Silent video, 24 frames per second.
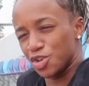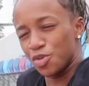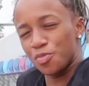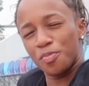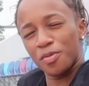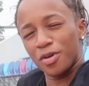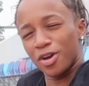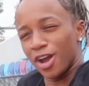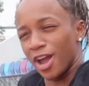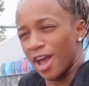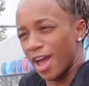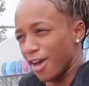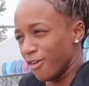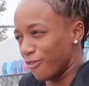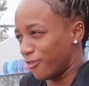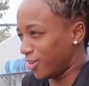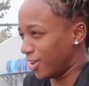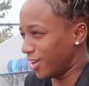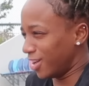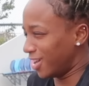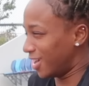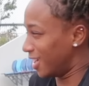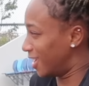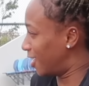super
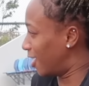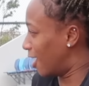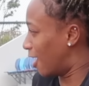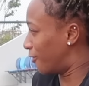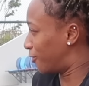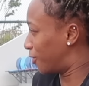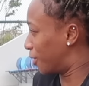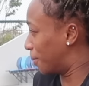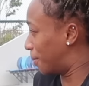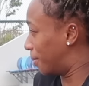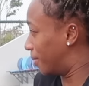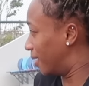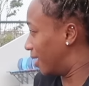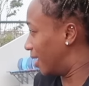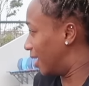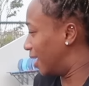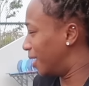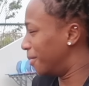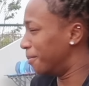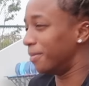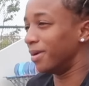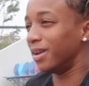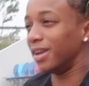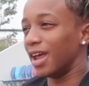heavy getting off the
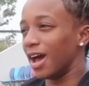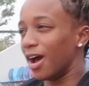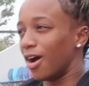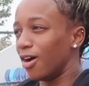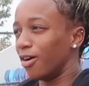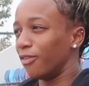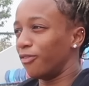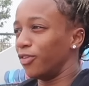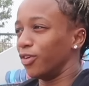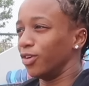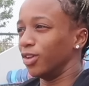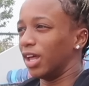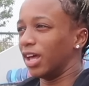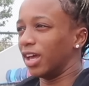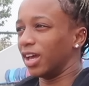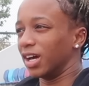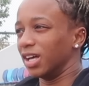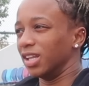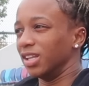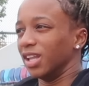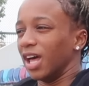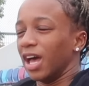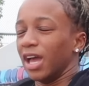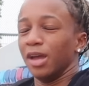plane, but now I feel like
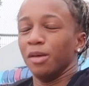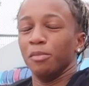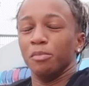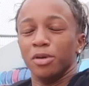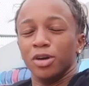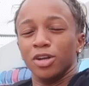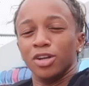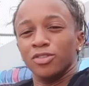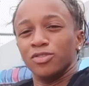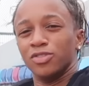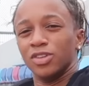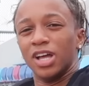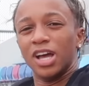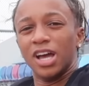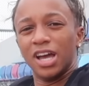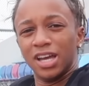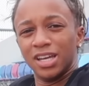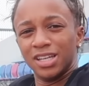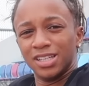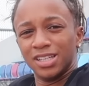a light butterfly.